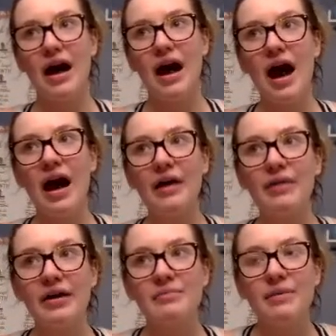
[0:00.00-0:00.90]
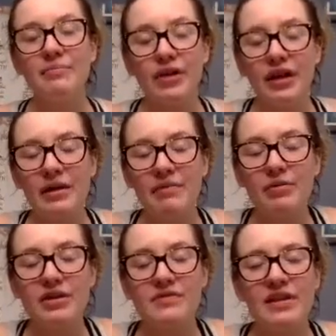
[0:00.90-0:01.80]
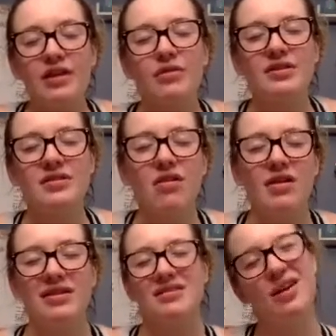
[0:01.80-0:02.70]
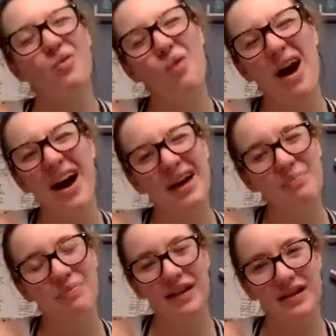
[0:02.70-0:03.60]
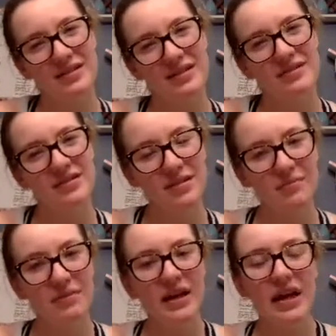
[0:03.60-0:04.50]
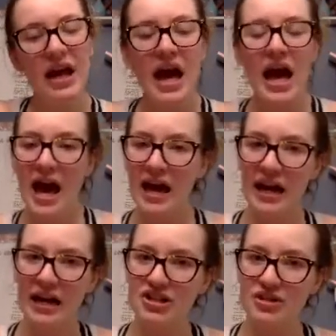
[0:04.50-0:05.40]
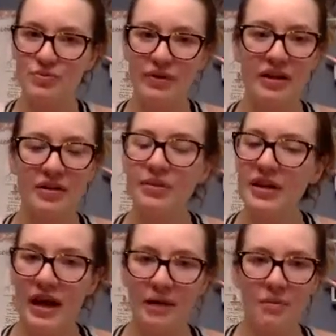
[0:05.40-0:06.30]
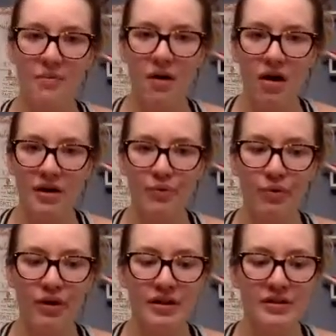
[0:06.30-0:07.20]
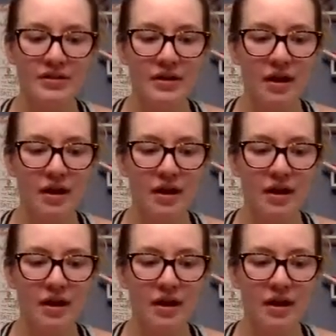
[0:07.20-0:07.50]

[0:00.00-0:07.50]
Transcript: I recommend Brooke Hemingway's video. It's like Why Plexus or something. And I just randomly came upon it once.